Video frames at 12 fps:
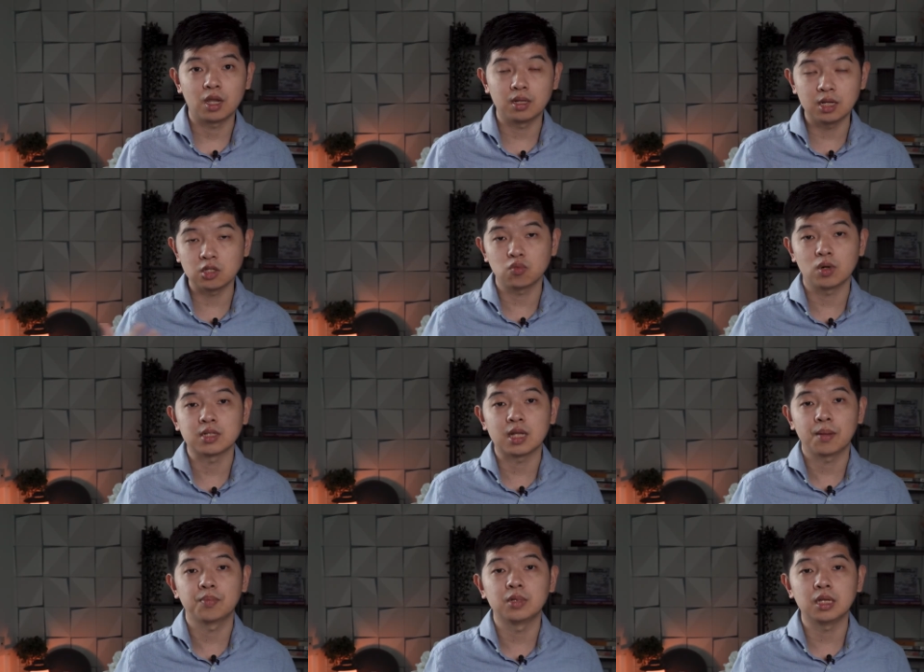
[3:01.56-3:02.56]
And that is what's
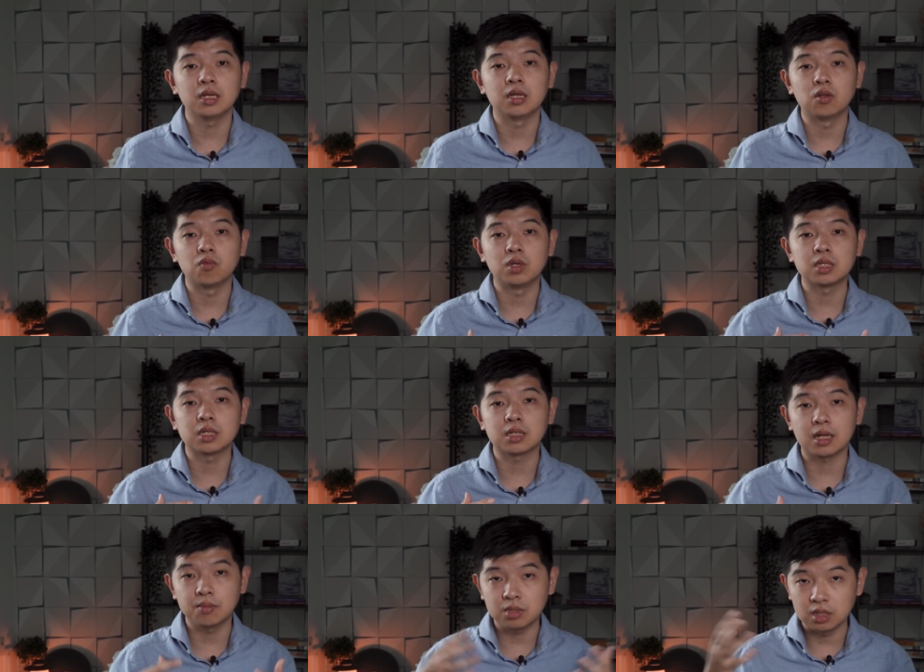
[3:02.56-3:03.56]
happening in
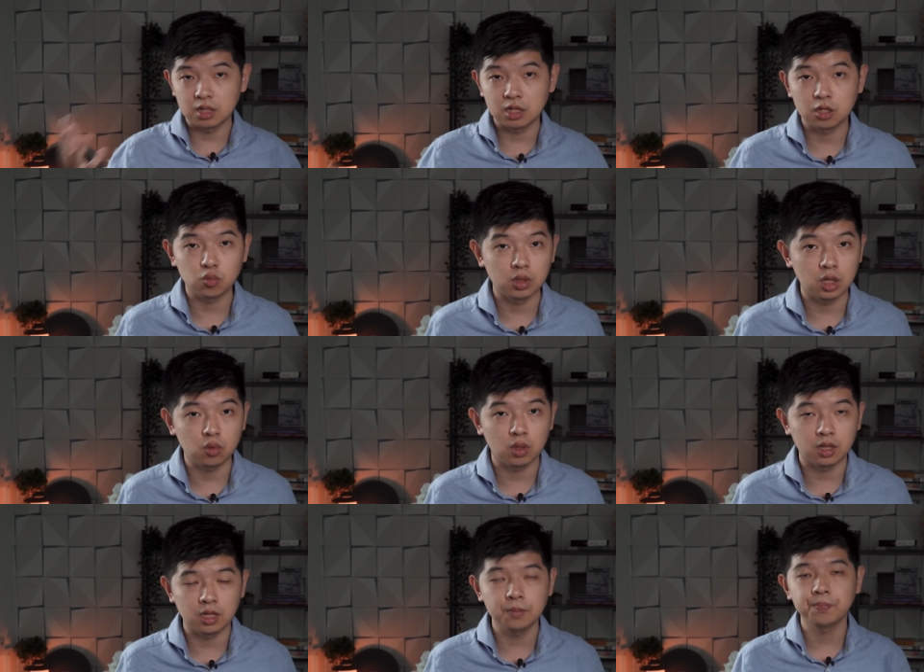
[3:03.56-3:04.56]
recent times in the year
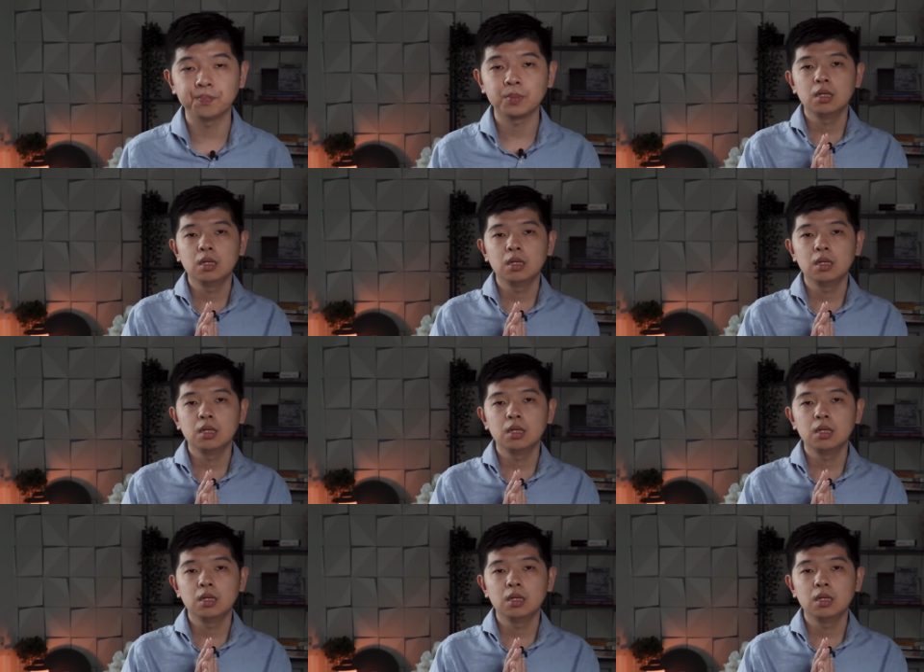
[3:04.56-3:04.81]
2020.